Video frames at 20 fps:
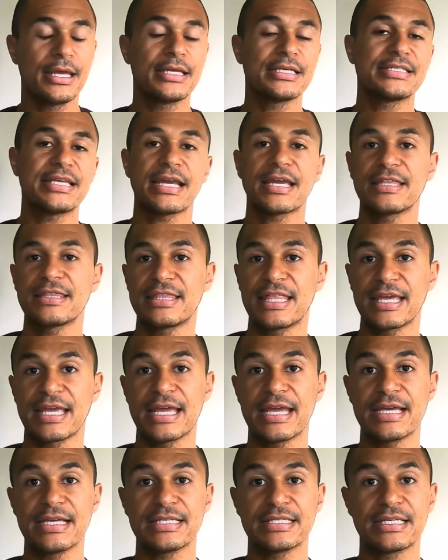Second thing
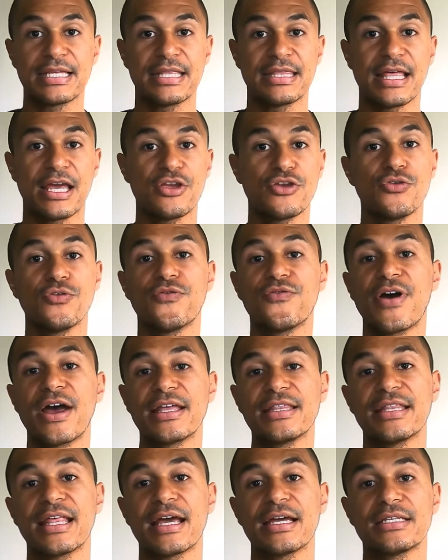is that you
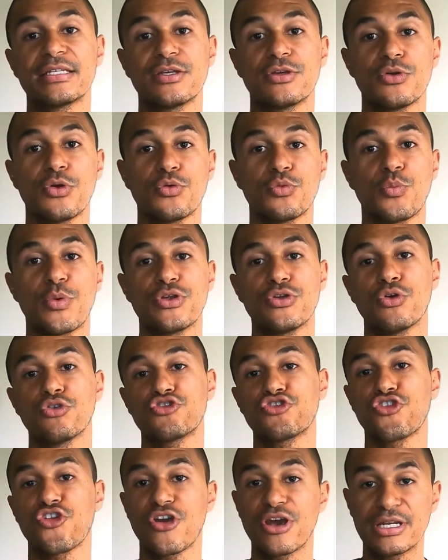find that when you're
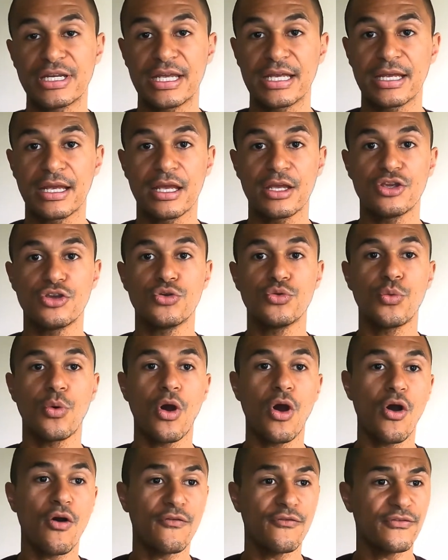training, you
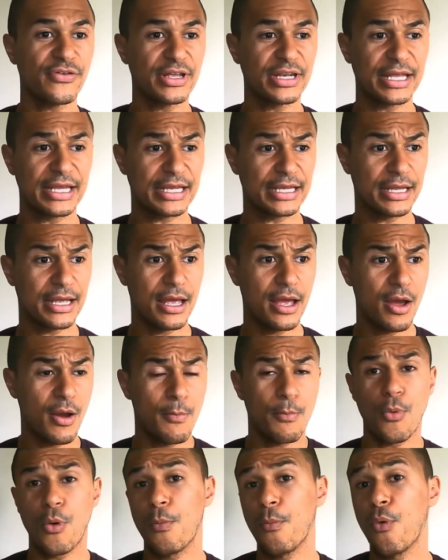are feeling
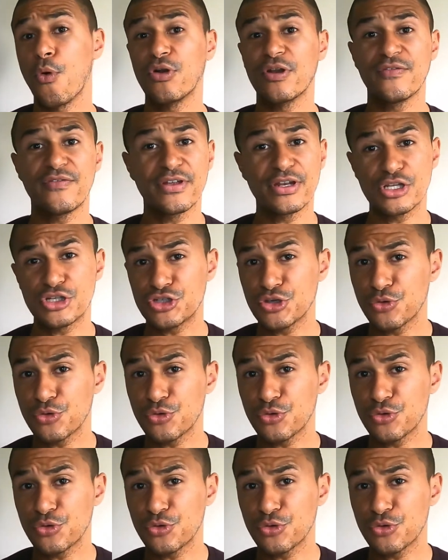more motivated